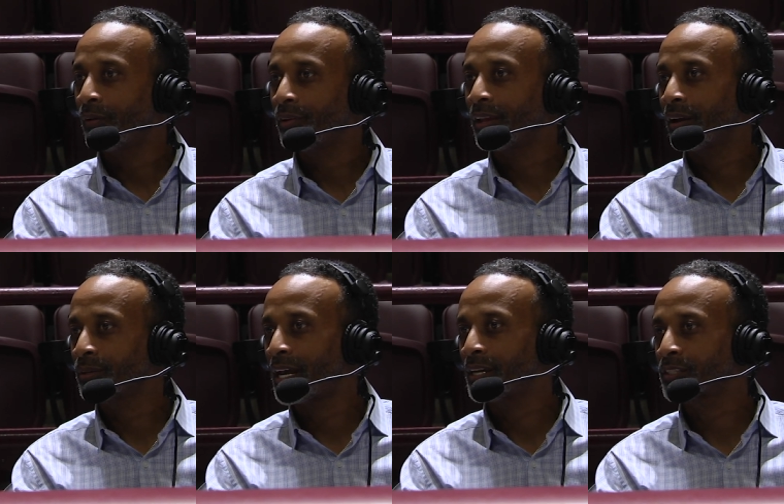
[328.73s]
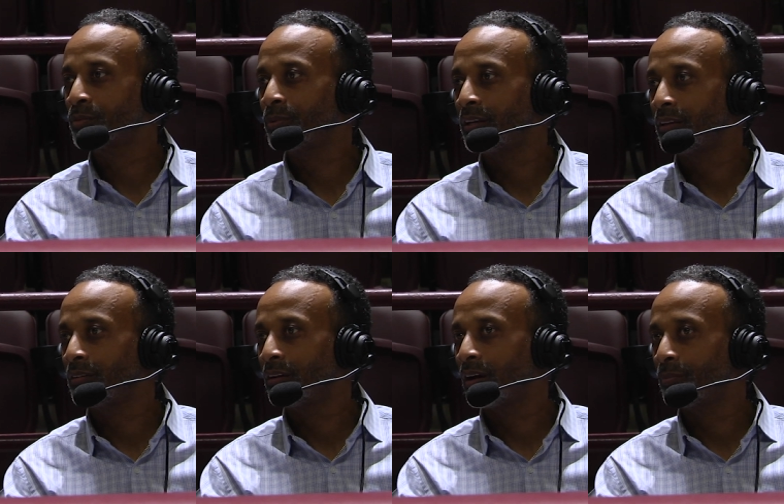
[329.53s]
Everything else has to
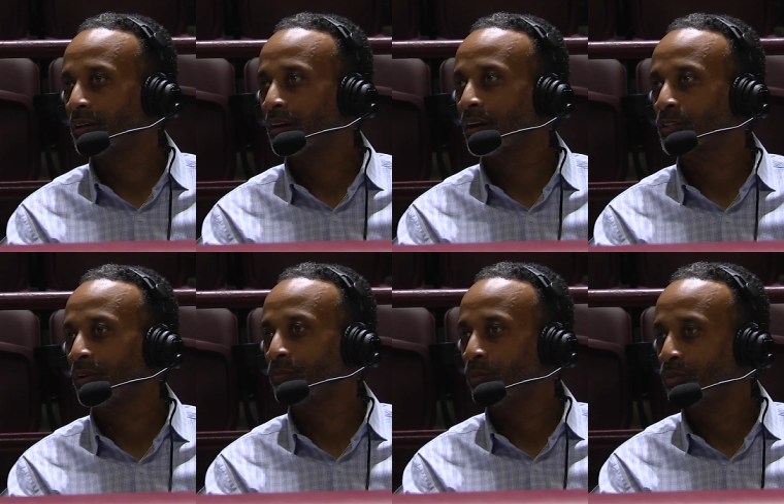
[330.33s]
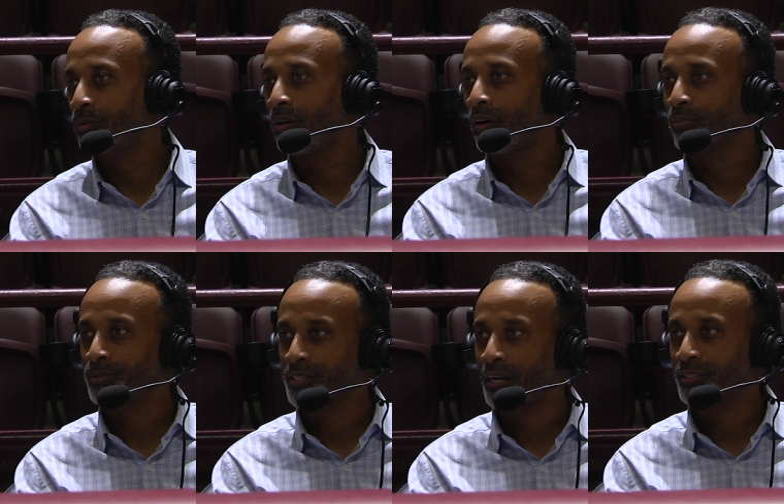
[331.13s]
be uh, because we move the ball from
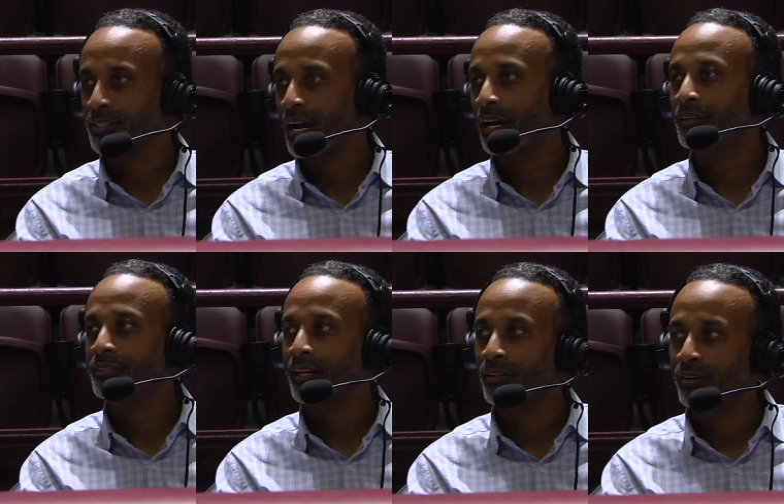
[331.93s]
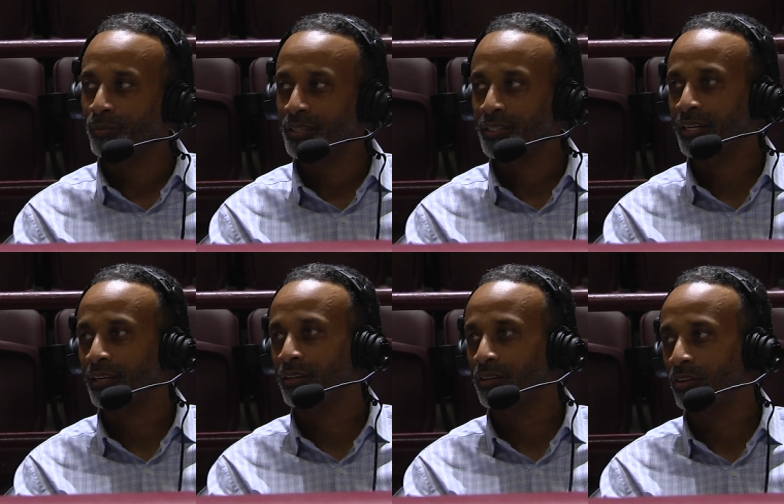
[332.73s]
side to side. Then Taylor Emery's
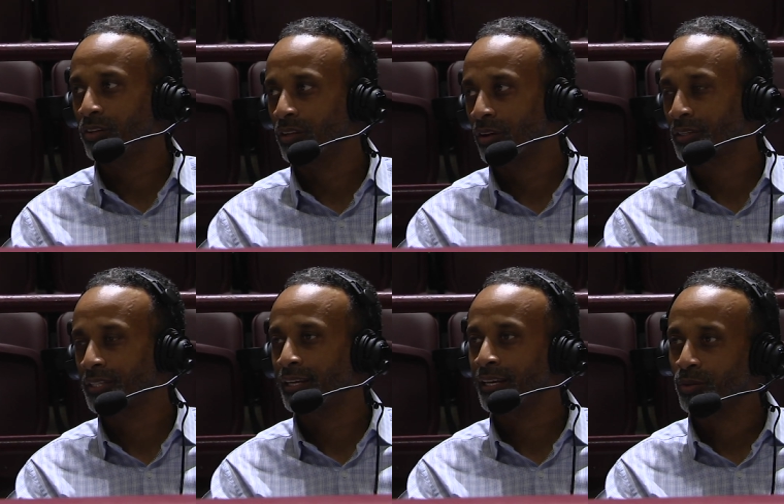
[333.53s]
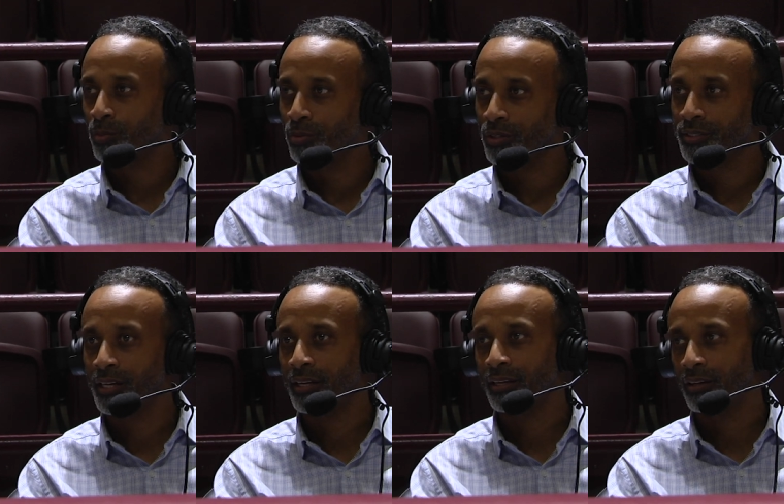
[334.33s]
getting, you know, good looks. And Kendyl Brooks is
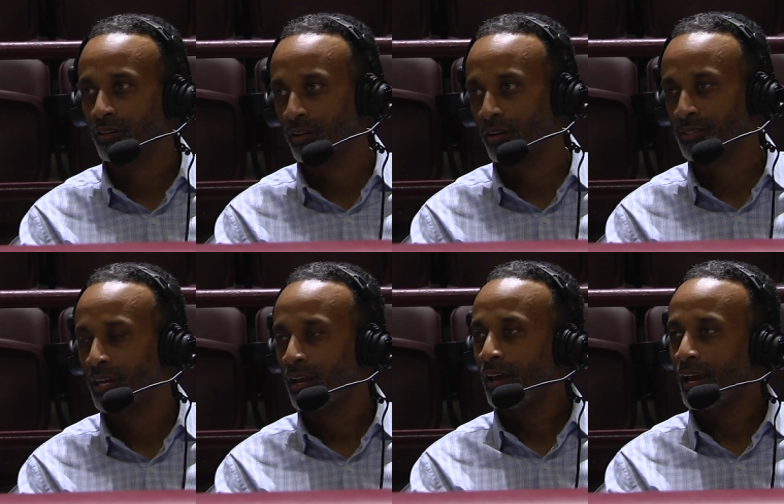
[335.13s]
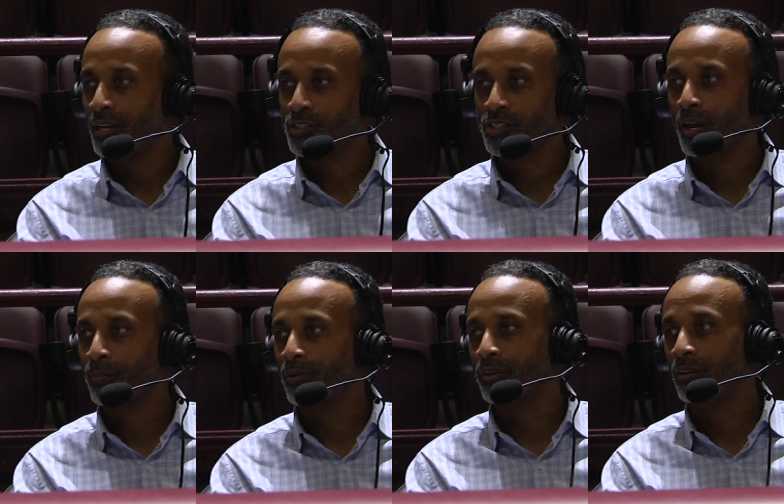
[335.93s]
getting good looks. Aisha
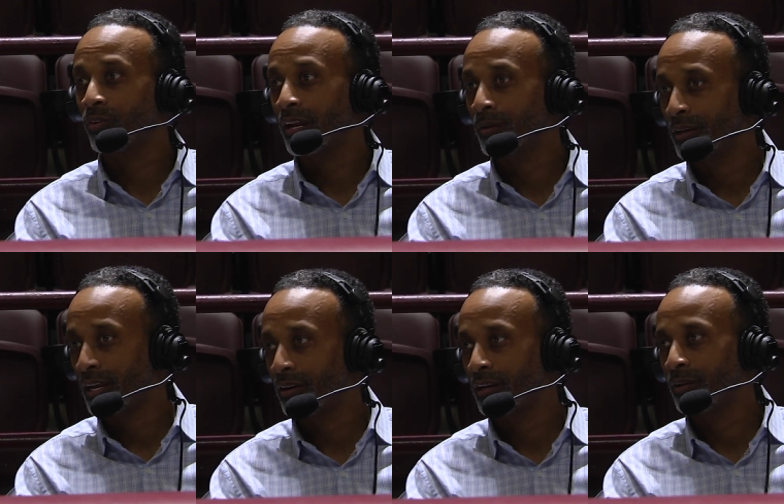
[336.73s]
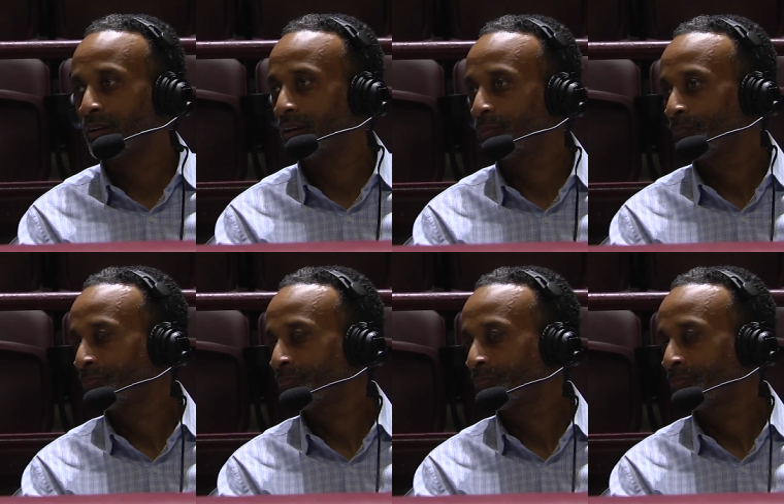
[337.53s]
Sheppard, you know, Regan Magarity, you know.